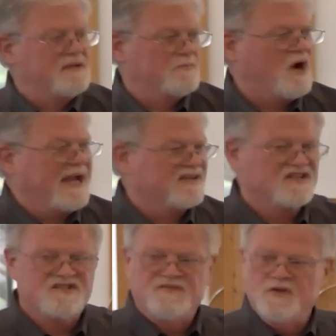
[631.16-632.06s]
faith and
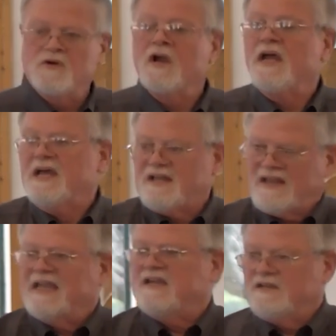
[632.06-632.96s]
practice, if you're
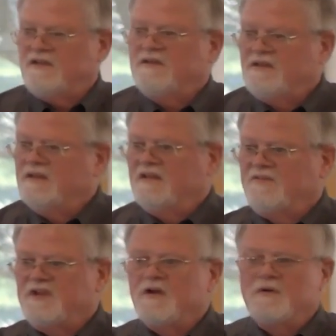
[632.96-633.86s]
like eh,
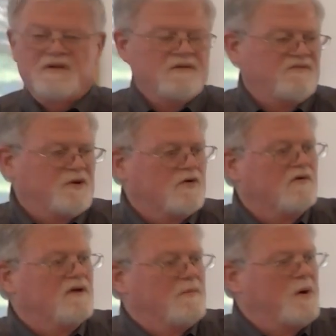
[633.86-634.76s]
eh, if you go,
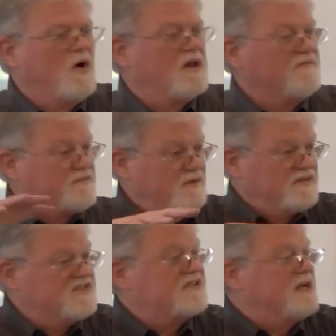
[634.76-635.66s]
if you're a part
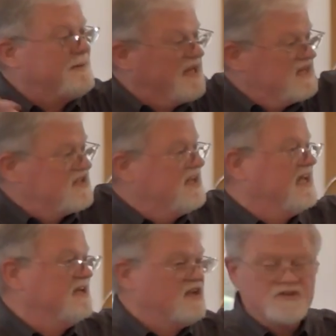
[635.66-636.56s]
of this
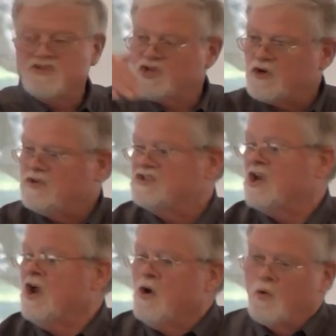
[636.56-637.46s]
denomination in another
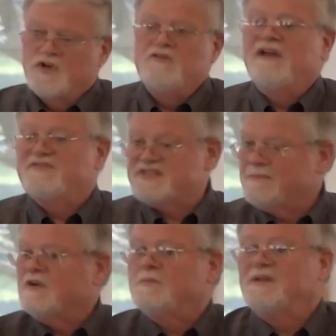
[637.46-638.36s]
church, or
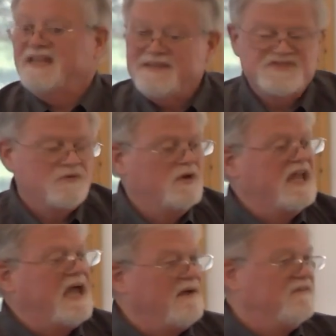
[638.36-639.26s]
you have similar
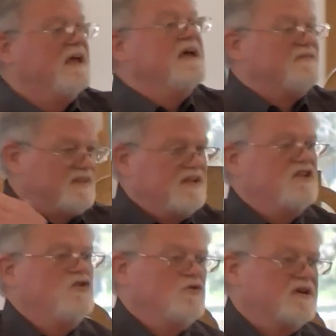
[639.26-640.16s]
beliefs that we have,
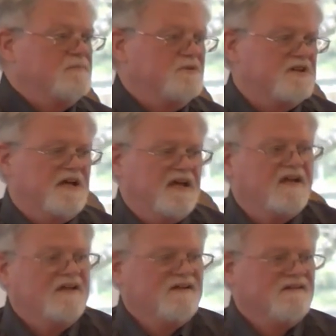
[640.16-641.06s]
then you can
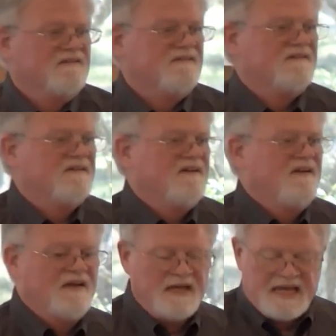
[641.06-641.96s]
partake.
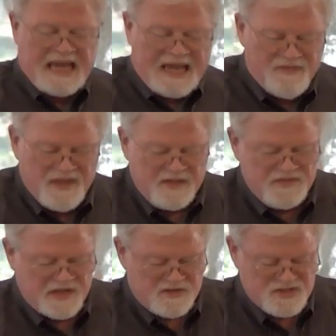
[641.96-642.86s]

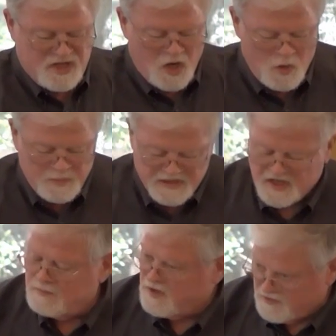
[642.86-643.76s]
And then there's
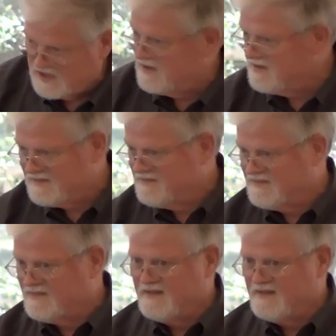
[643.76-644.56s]
open communion.